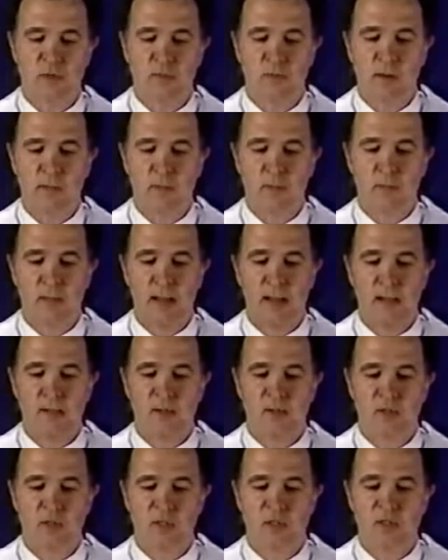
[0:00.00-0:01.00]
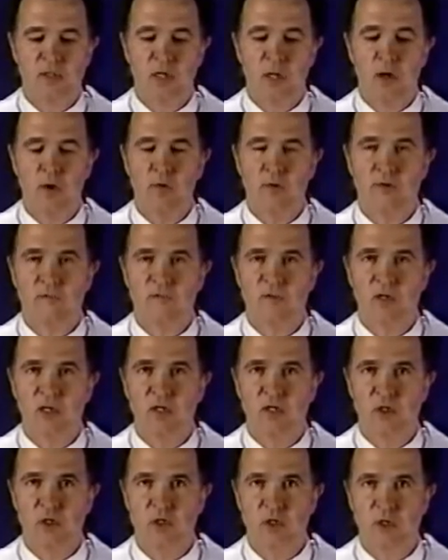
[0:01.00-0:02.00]
on the rubber band, there's a zone of
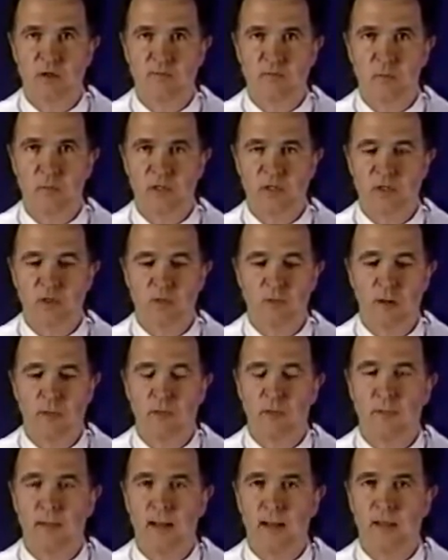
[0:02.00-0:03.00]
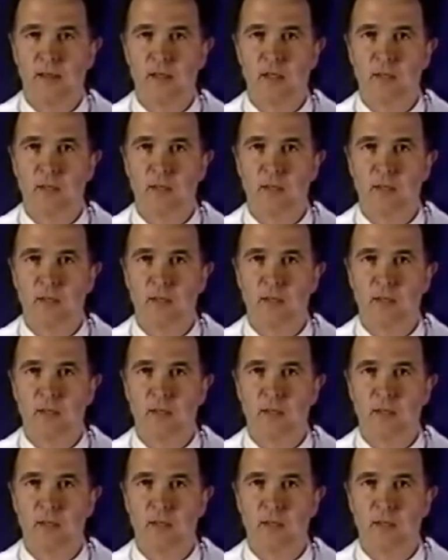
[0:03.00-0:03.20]
tensions over which the rubber band